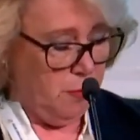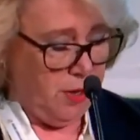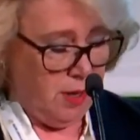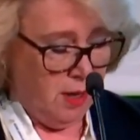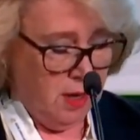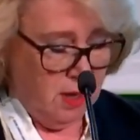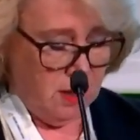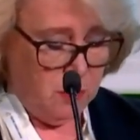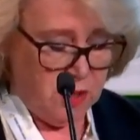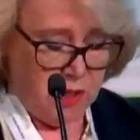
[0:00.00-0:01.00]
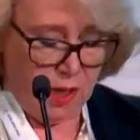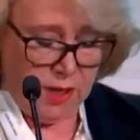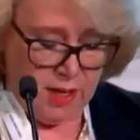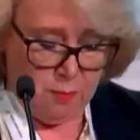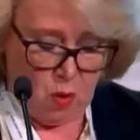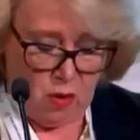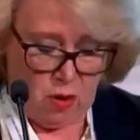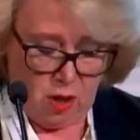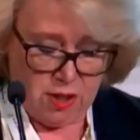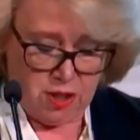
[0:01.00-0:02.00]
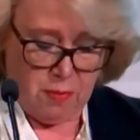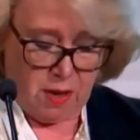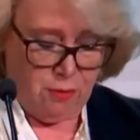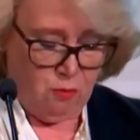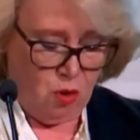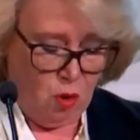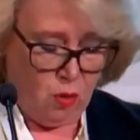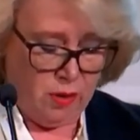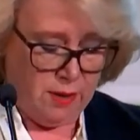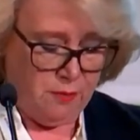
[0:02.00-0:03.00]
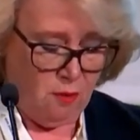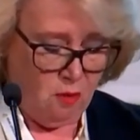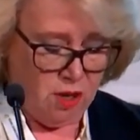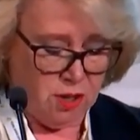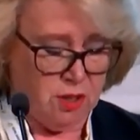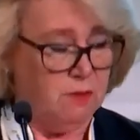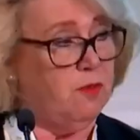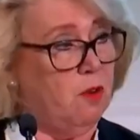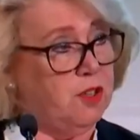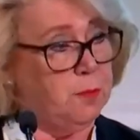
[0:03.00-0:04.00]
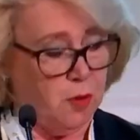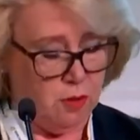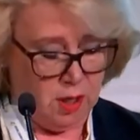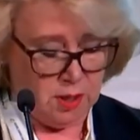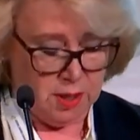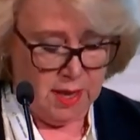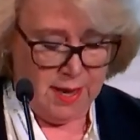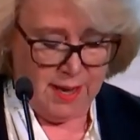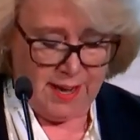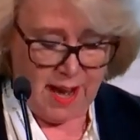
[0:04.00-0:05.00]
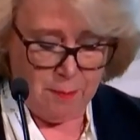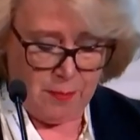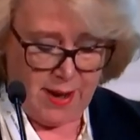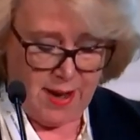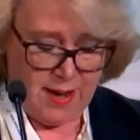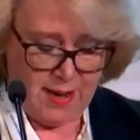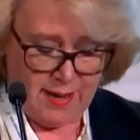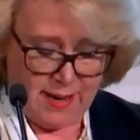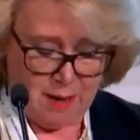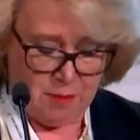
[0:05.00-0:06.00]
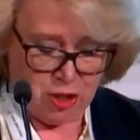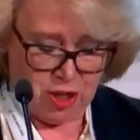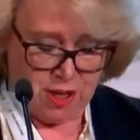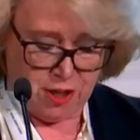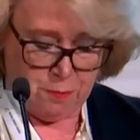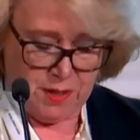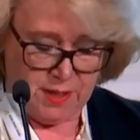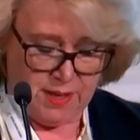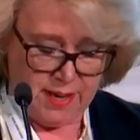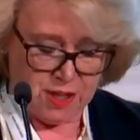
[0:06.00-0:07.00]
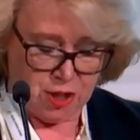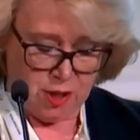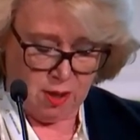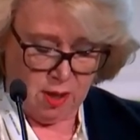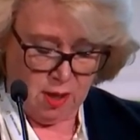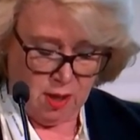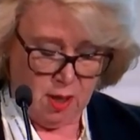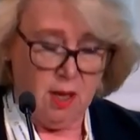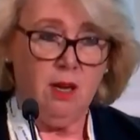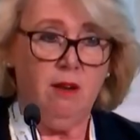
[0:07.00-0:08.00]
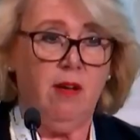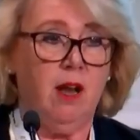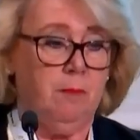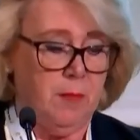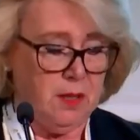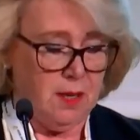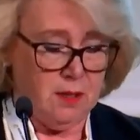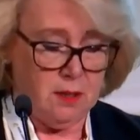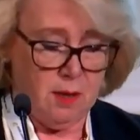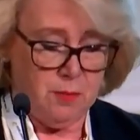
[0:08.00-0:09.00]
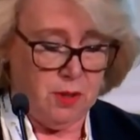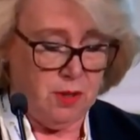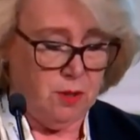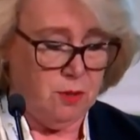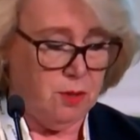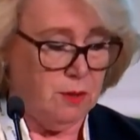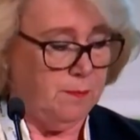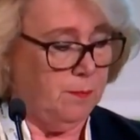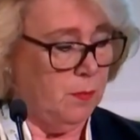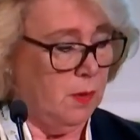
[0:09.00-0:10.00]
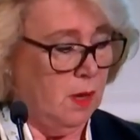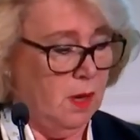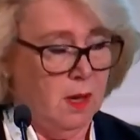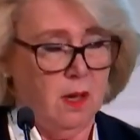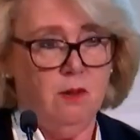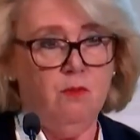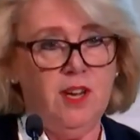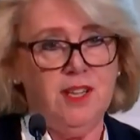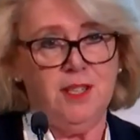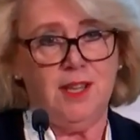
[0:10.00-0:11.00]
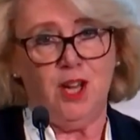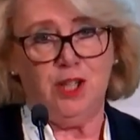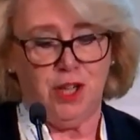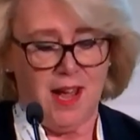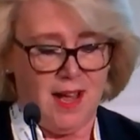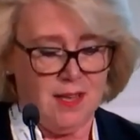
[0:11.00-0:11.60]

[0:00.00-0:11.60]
humbly, that we still need more knowledge about the role that forests and forest products can play in climate change mitigation, development and substitution. Research